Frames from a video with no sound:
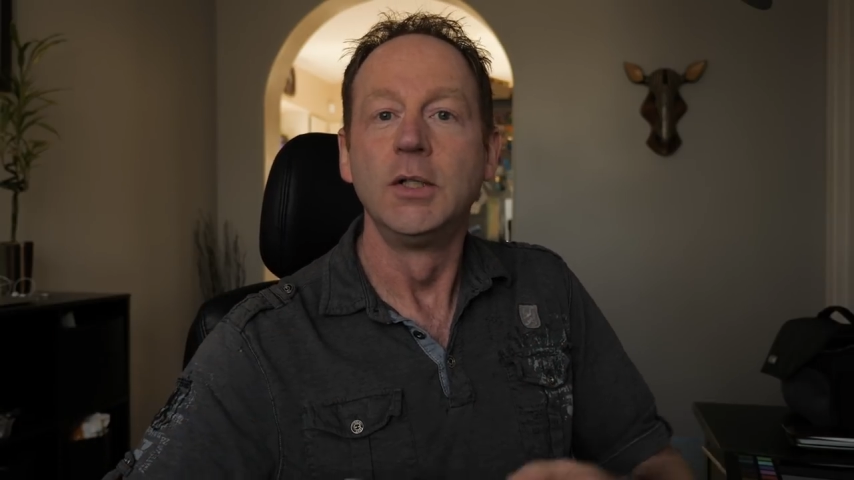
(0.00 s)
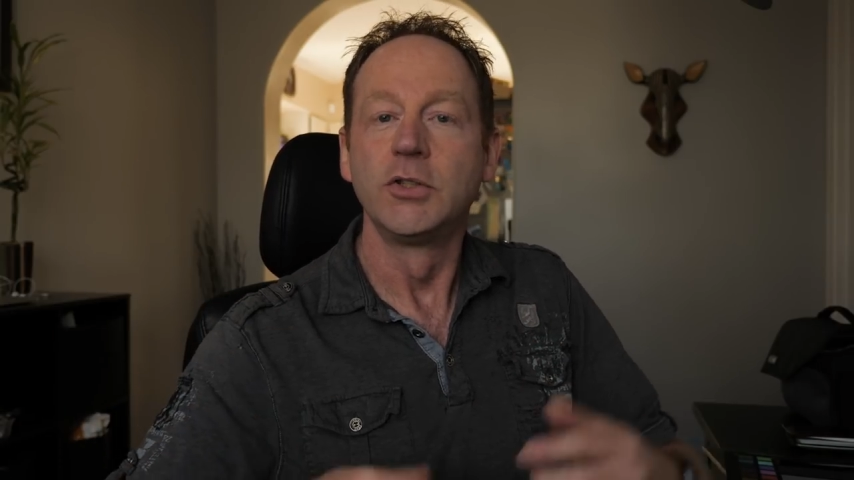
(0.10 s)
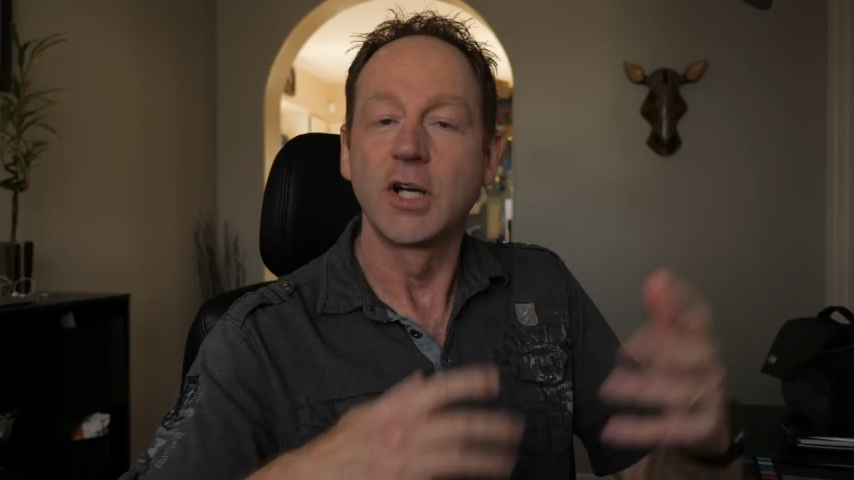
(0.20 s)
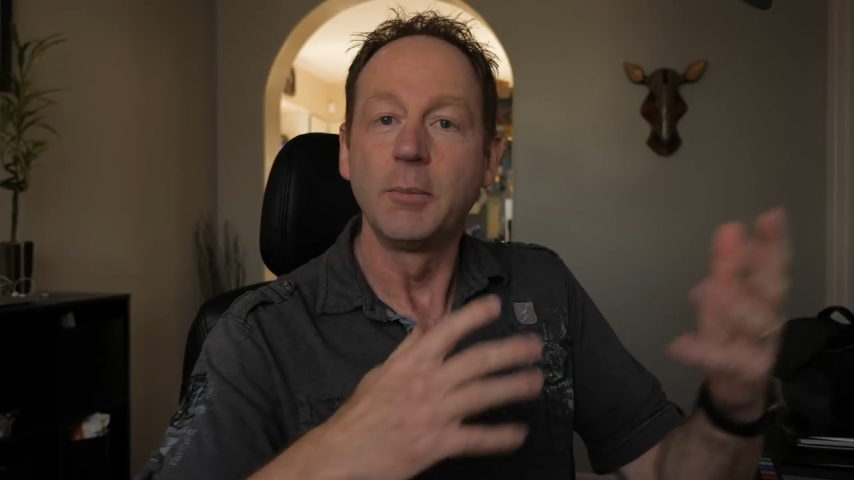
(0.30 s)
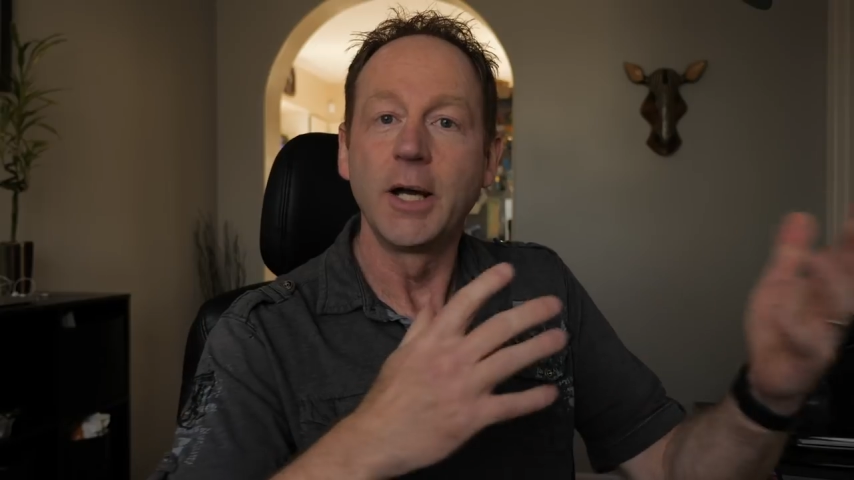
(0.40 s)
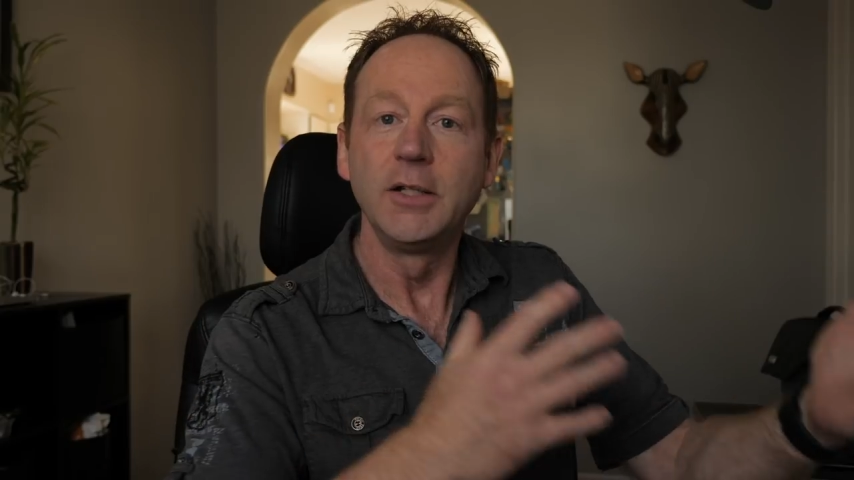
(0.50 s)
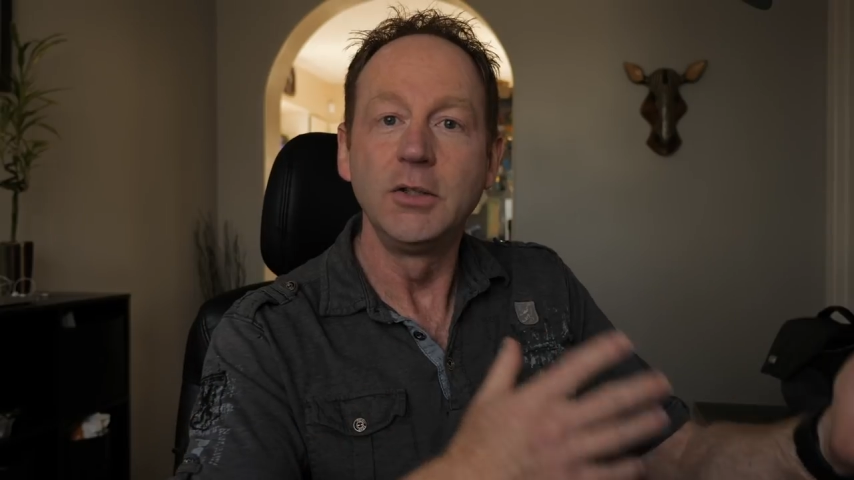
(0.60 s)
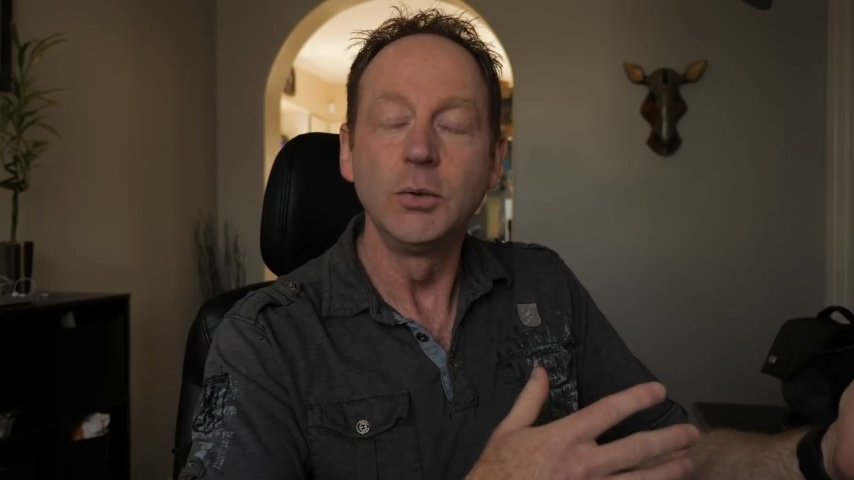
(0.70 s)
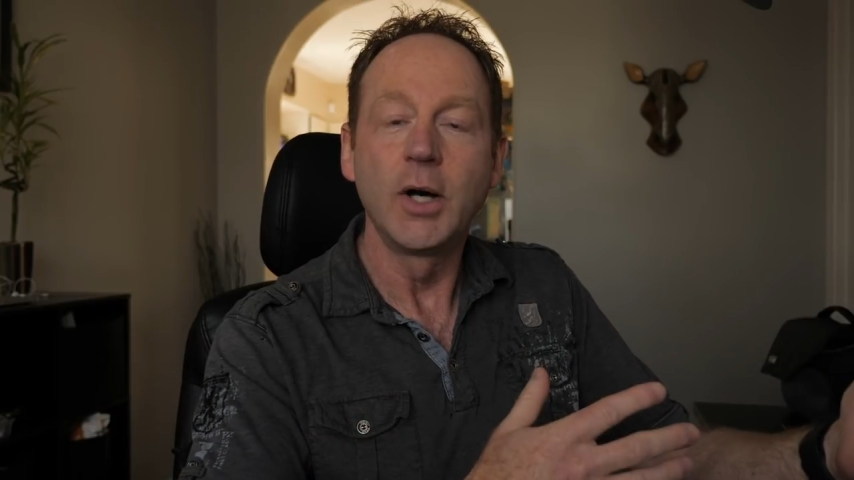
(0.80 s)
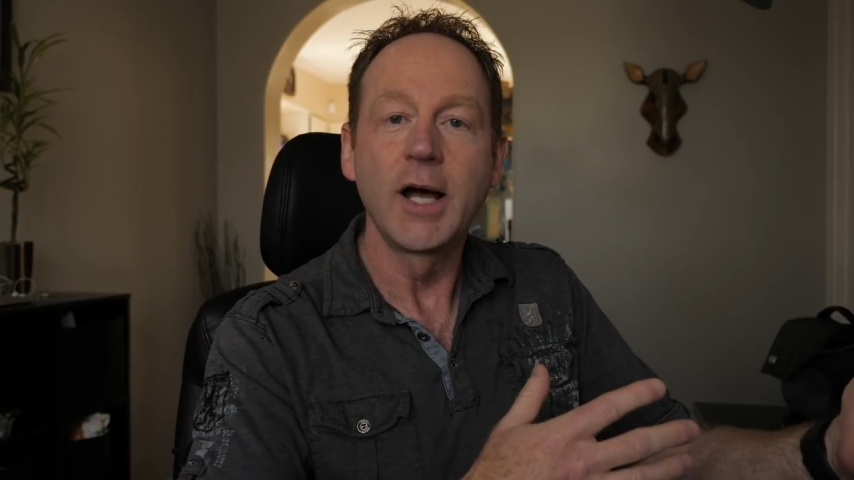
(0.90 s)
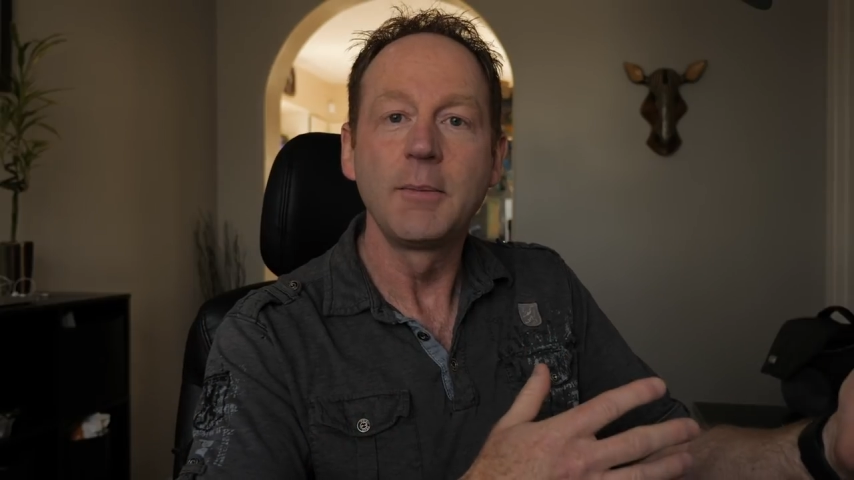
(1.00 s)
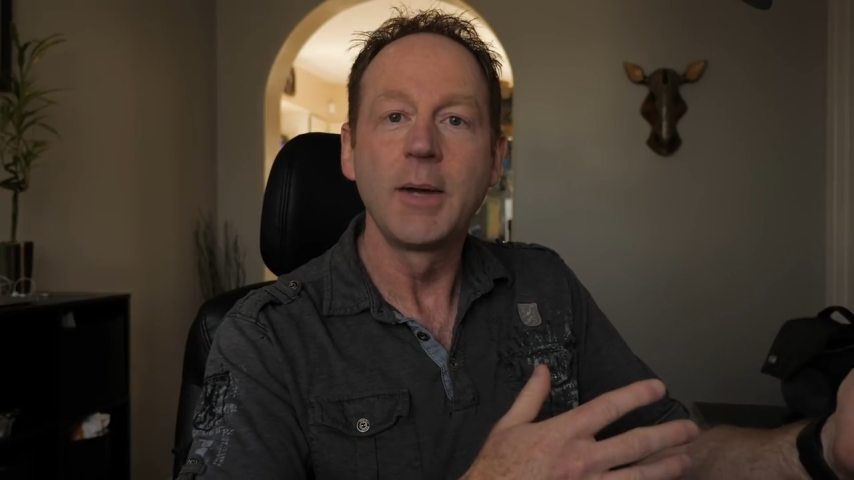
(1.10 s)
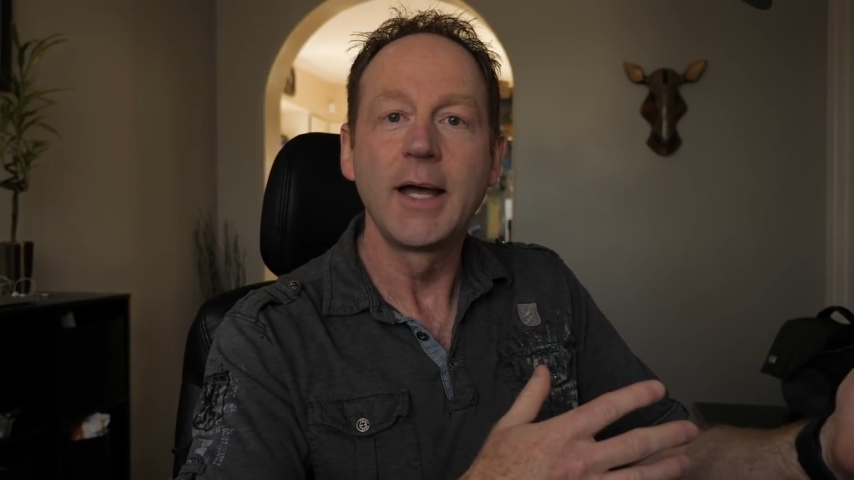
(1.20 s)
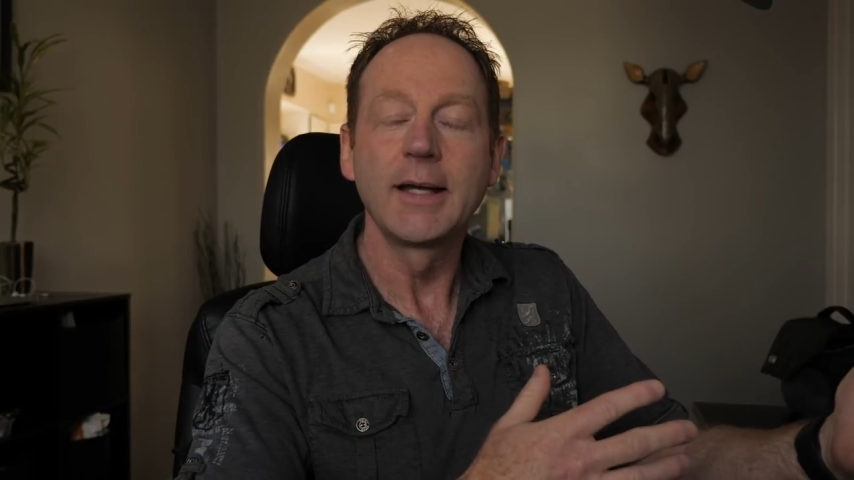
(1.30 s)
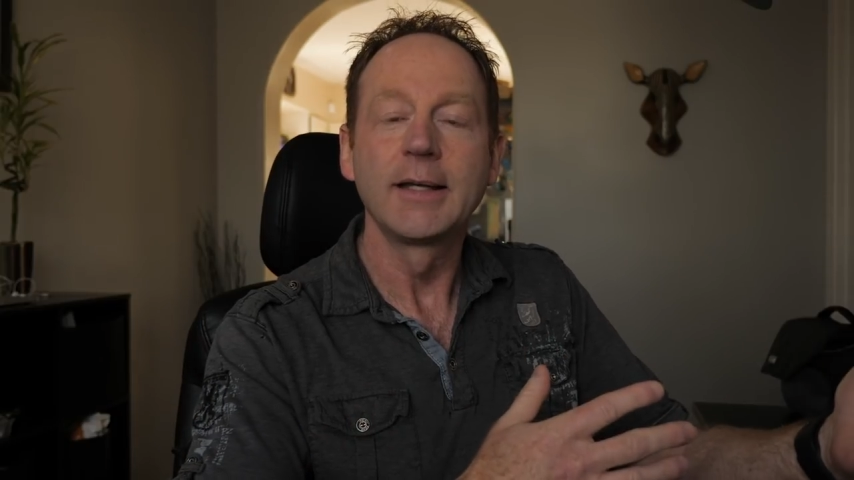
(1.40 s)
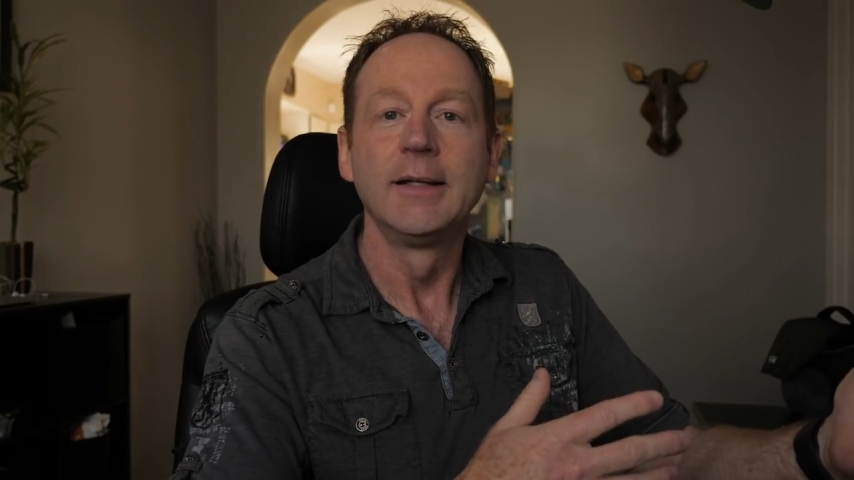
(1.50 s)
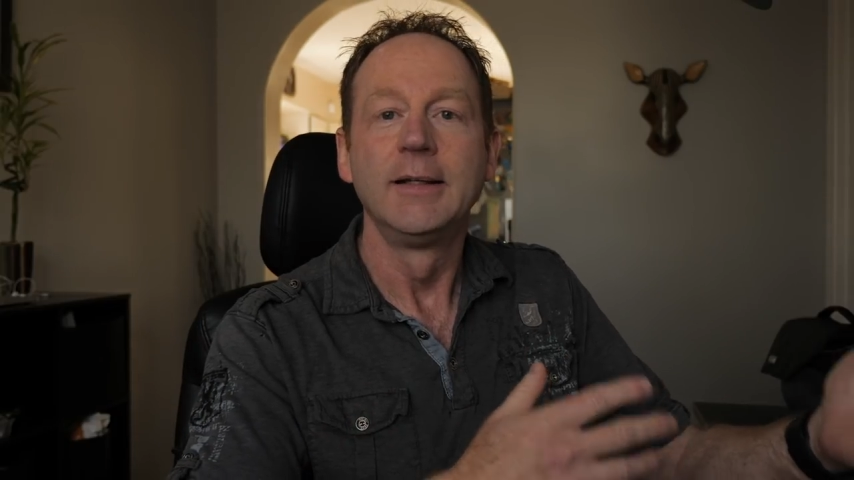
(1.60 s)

Should I buy a new iMac,